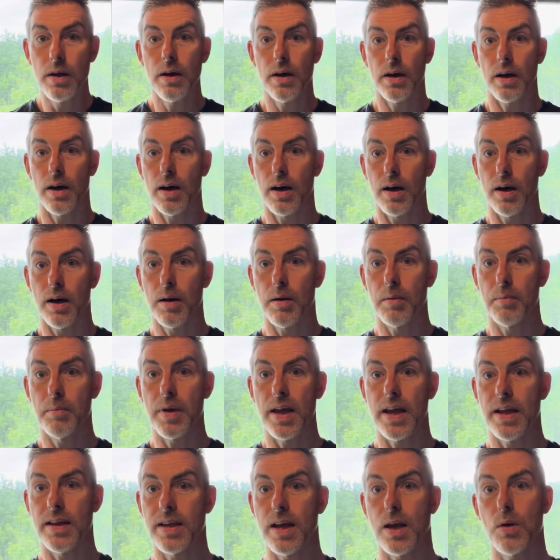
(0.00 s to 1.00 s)

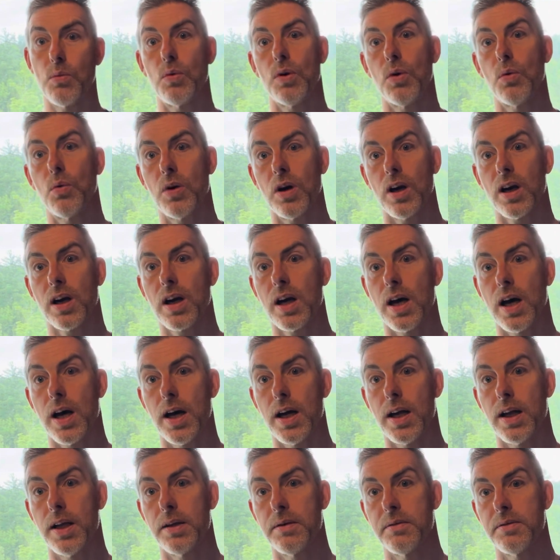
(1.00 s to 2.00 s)
And then we'll work
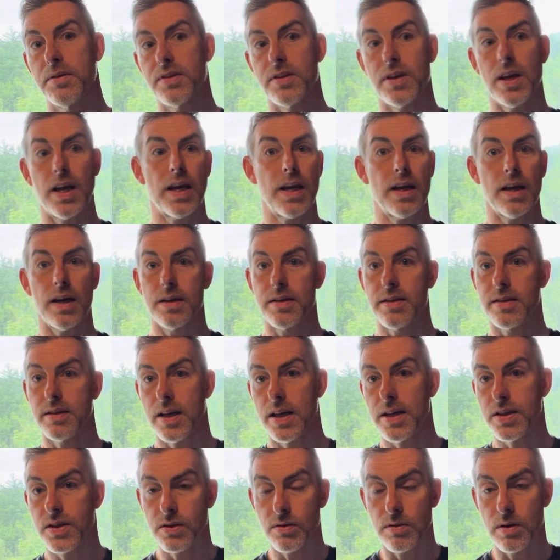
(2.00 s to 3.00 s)
on, say,
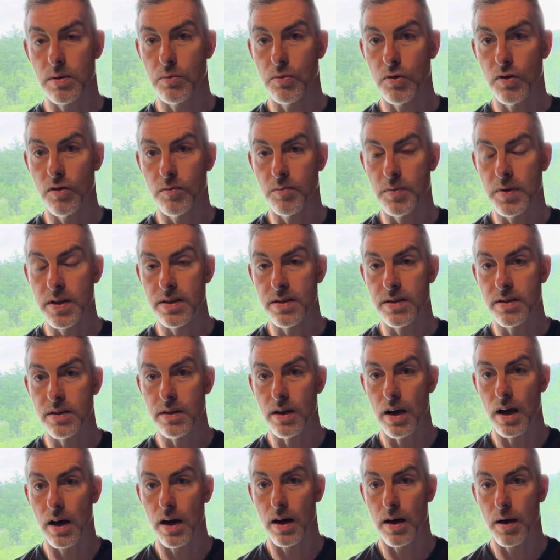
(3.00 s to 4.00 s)
accessory movements
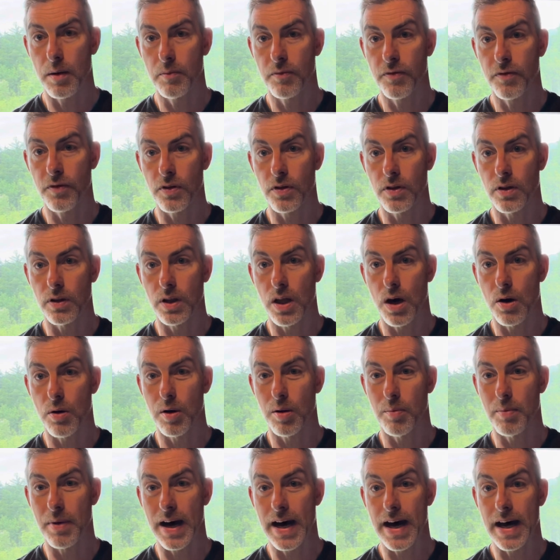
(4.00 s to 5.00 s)
for the
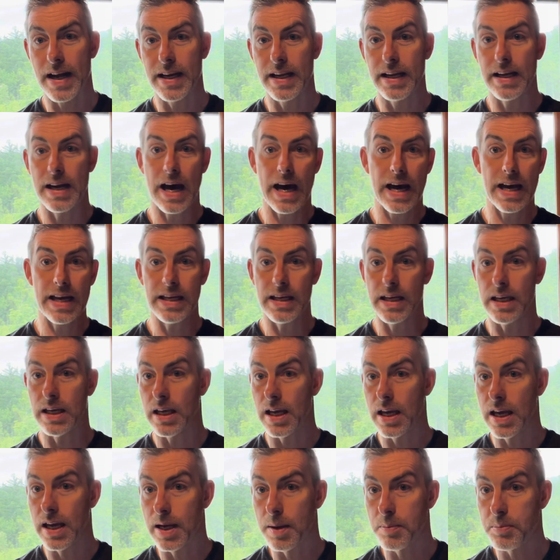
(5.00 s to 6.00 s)
lower body, i.e.
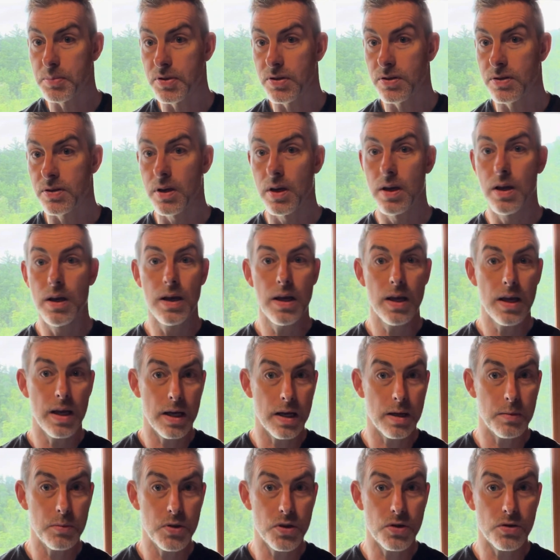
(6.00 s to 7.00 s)
hips,
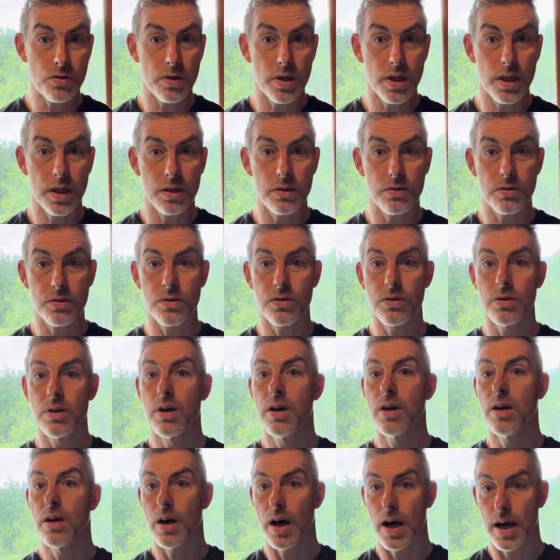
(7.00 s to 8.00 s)
hamstrings,
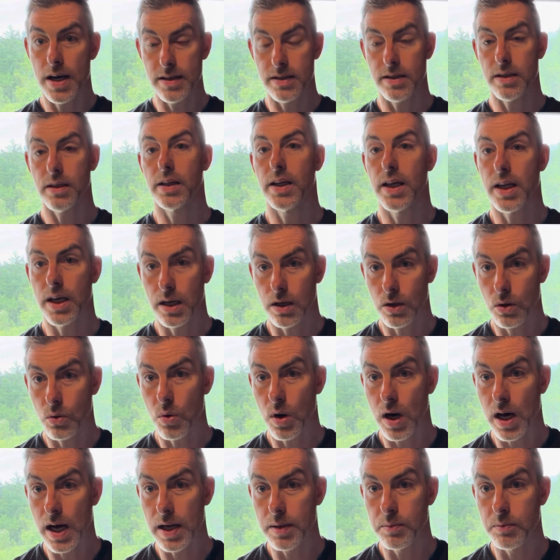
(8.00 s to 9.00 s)
isolated
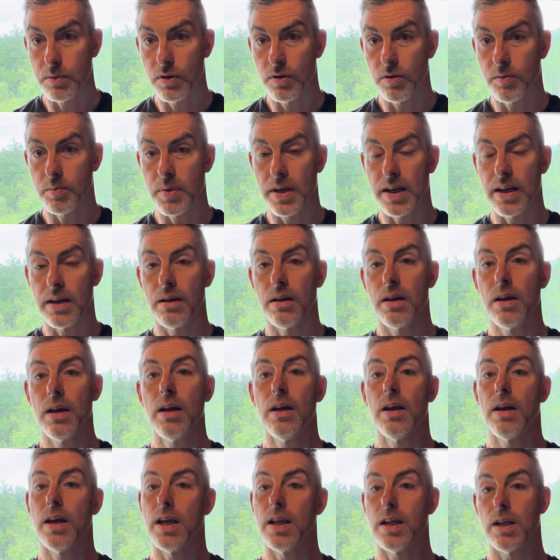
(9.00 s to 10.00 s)
quad movement,
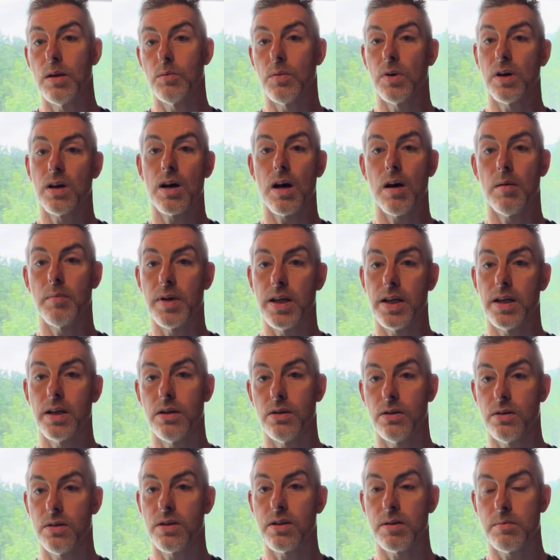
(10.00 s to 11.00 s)
and then we'll come in
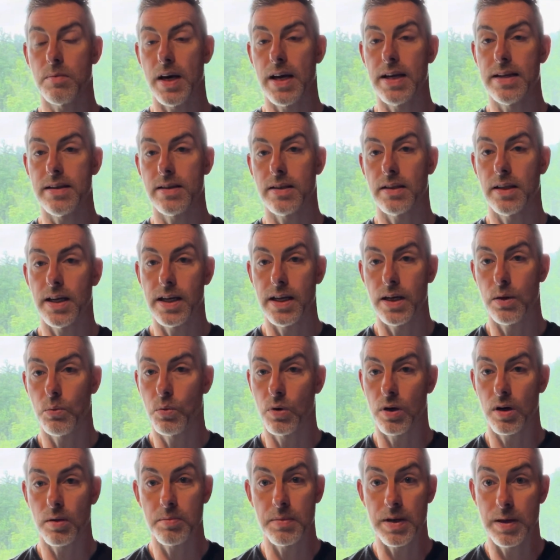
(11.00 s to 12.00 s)
and do some isolated
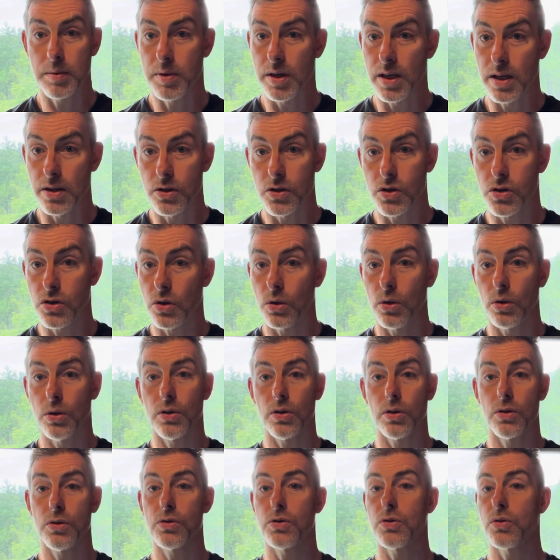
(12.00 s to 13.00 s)
work maybe on the
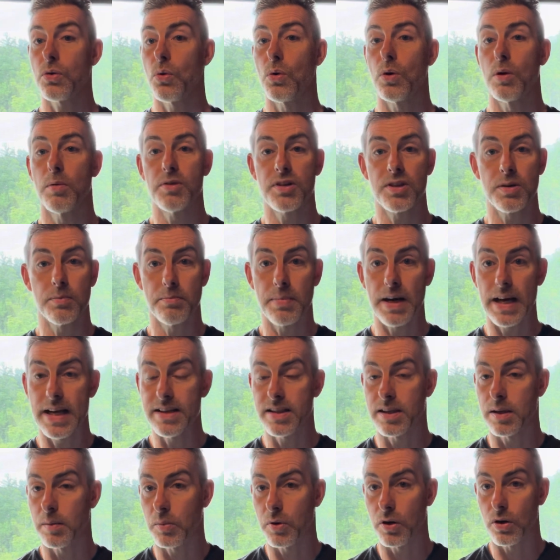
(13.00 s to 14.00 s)
shoulders or some
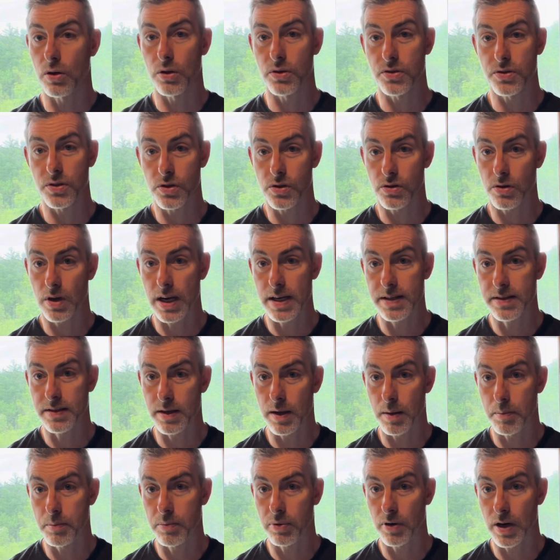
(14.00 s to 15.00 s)
bicep curls and
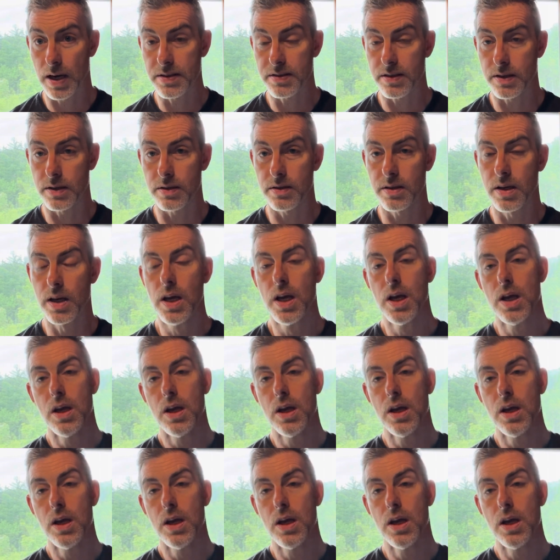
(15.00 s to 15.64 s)
tricep presses.